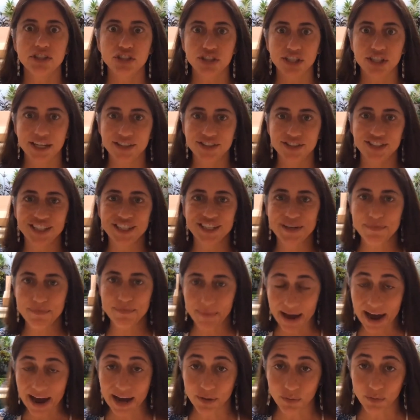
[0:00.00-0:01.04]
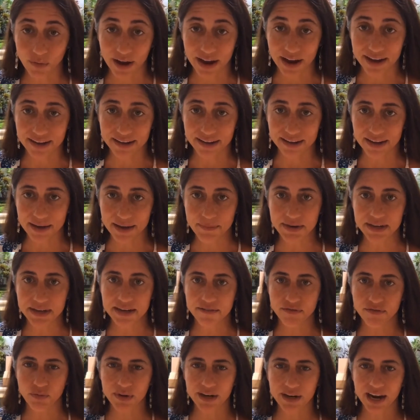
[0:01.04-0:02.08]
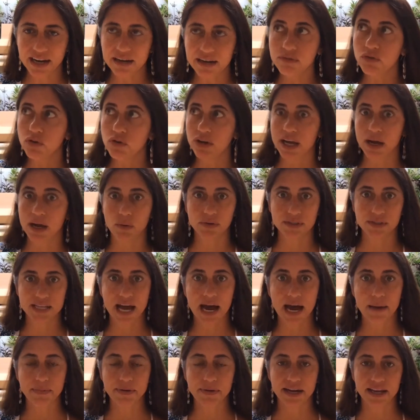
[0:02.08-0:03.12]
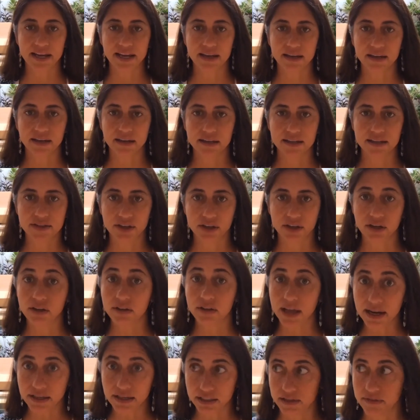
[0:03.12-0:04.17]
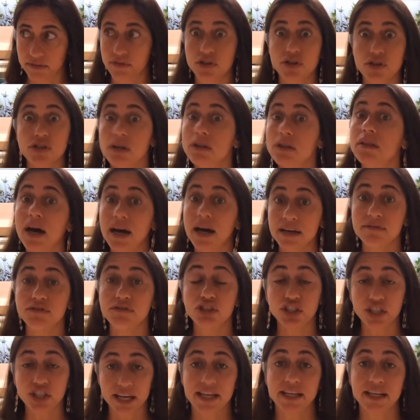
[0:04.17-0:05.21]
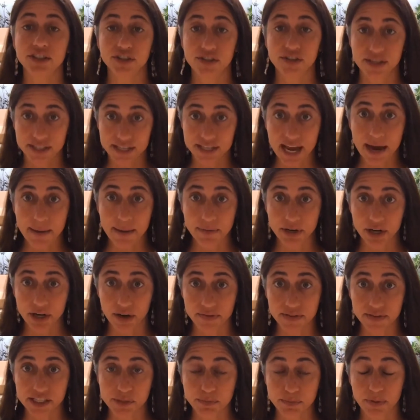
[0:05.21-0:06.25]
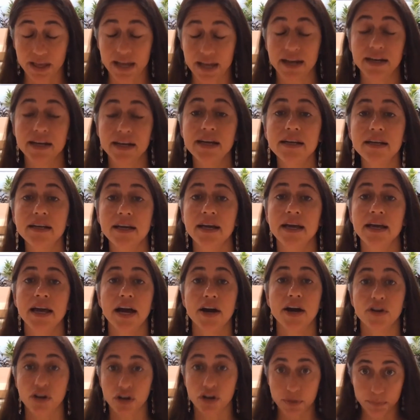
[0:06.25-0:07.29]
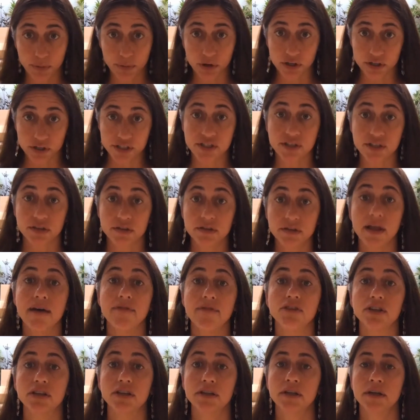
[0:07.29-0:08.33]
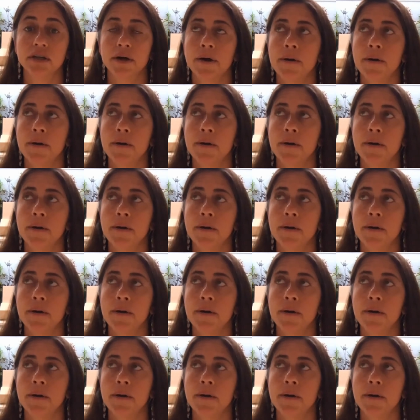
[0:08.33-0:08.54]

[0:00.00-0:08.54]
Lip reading: changing in a bad way. I mean, if we kind of look at what's happening in the collective, there's a lot of change that's happening on this planet and on a personal level,